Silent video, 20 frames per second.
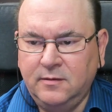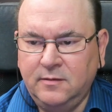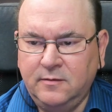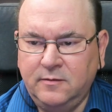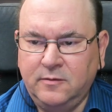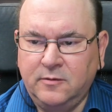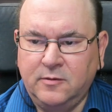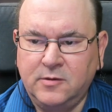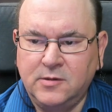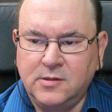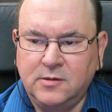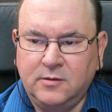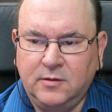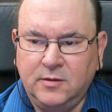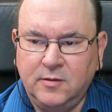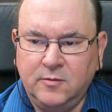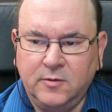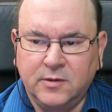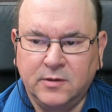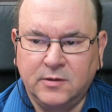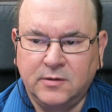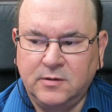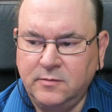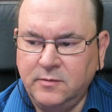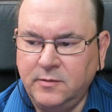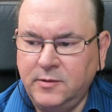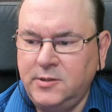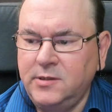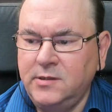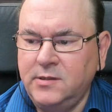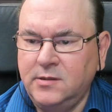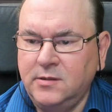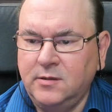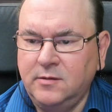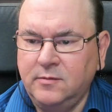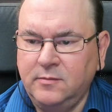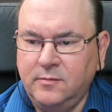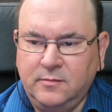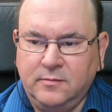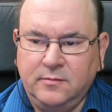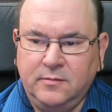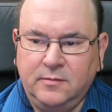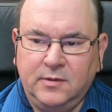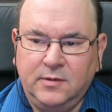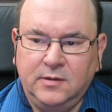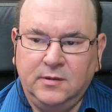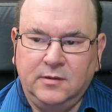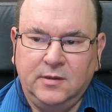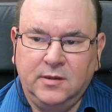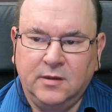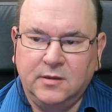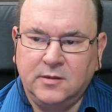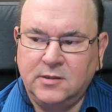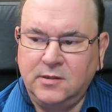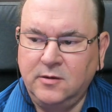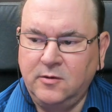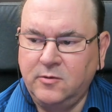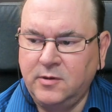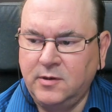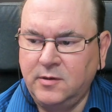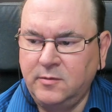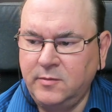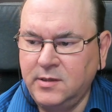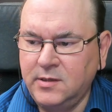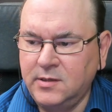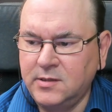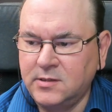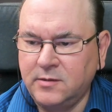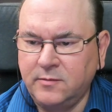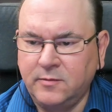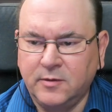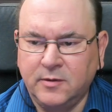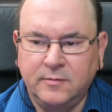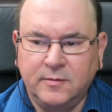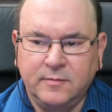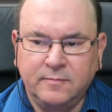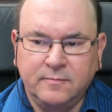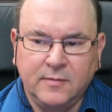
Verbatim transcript: for SolidWorks, which is actually quite a big disappointment.